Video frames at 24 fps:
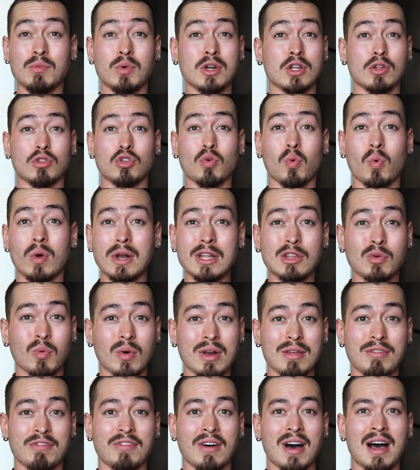what are you, 20,
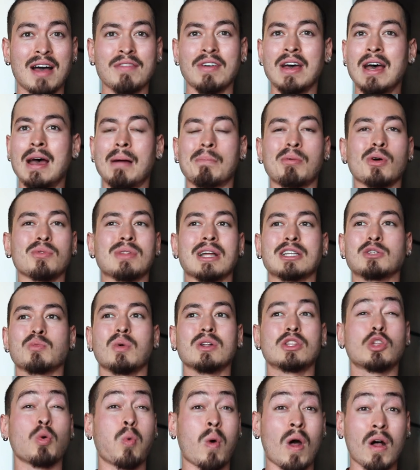25? Bro, that's
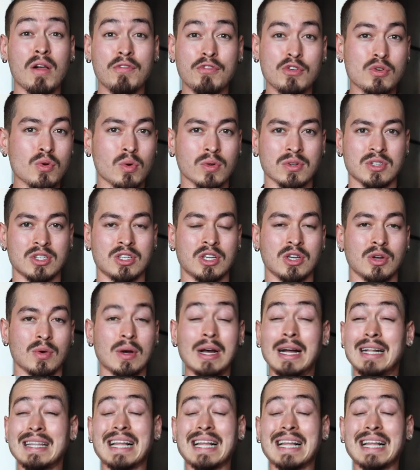what 12-year-olds do.